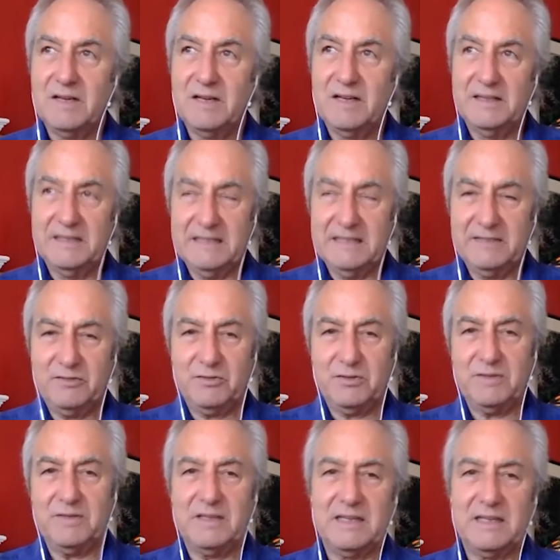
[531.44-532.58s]
And the history
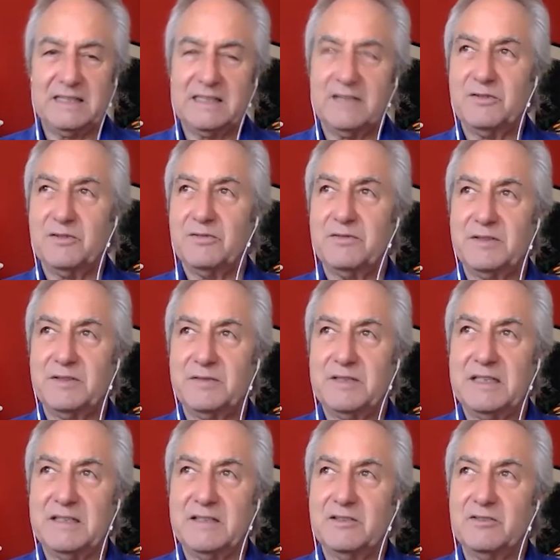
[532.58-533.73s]
of the last 150
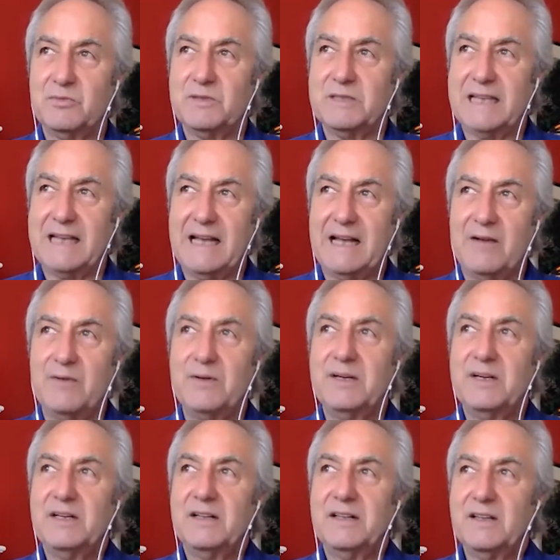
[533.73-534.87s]
years was how
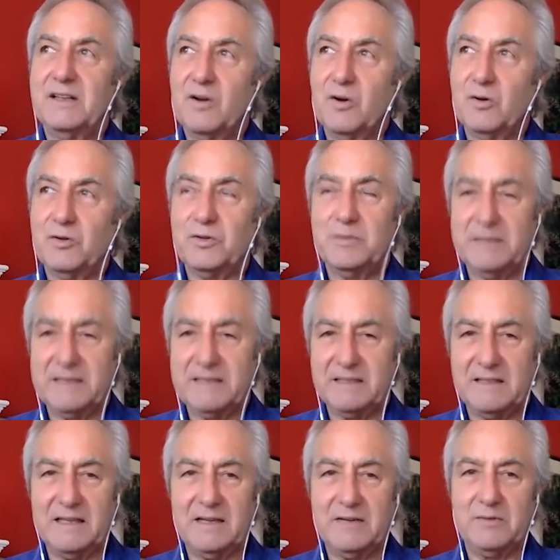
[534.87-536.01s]
the ultimate
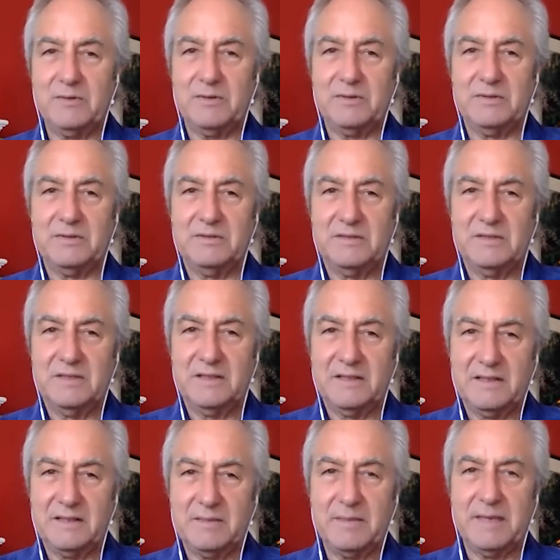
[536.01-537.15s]
collateral
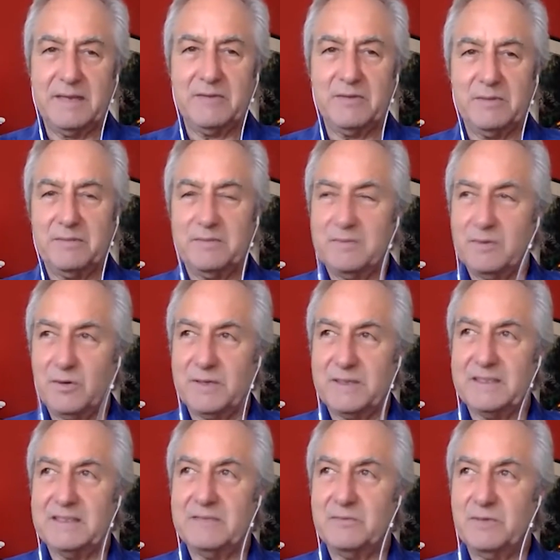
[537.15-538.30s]
that the bankrupt
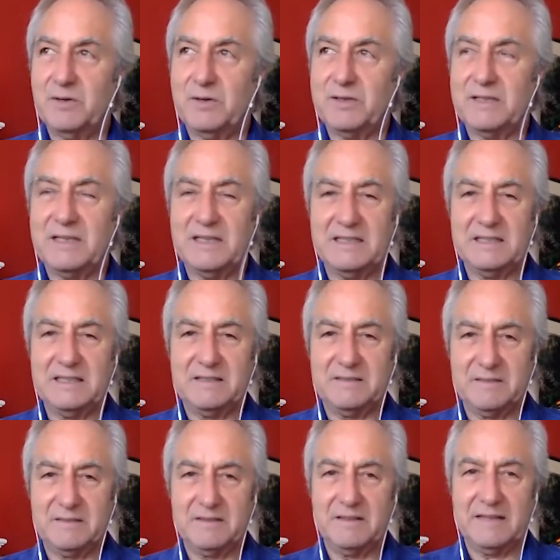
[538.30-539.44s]
reorganized
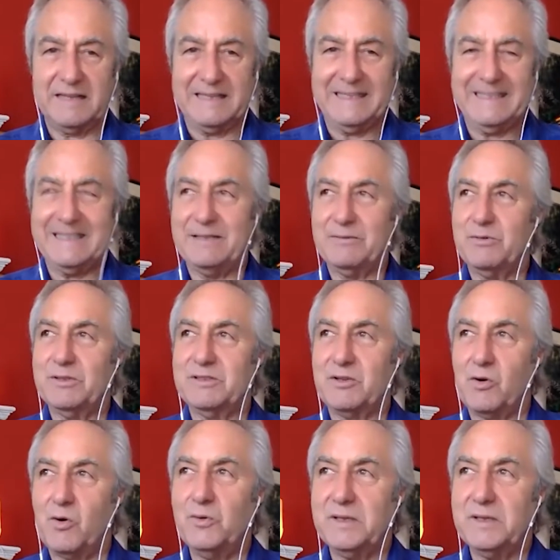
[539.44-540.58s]
entity was
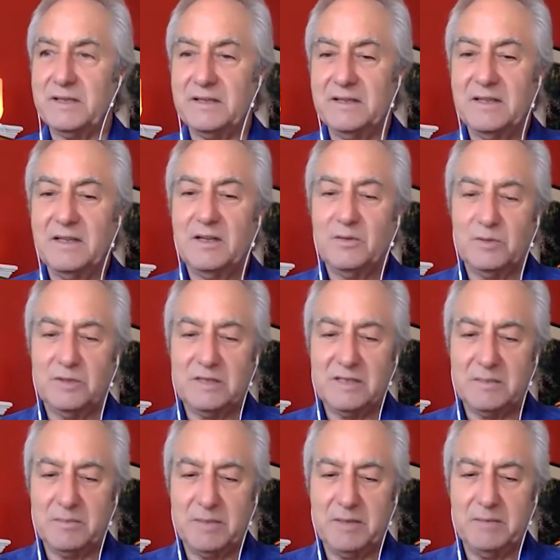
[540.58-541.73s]
holding was
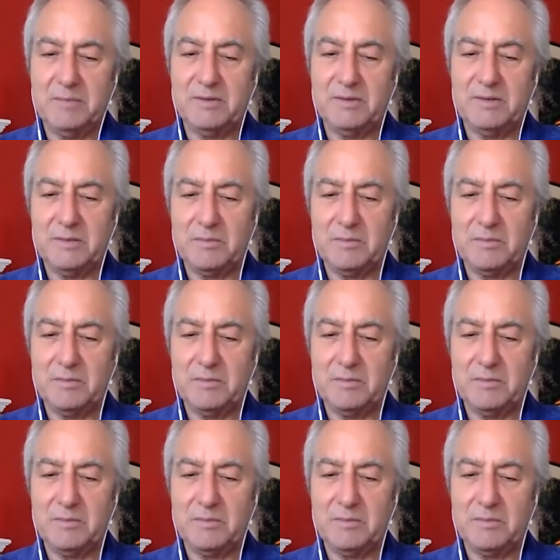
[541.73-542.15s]
the people and the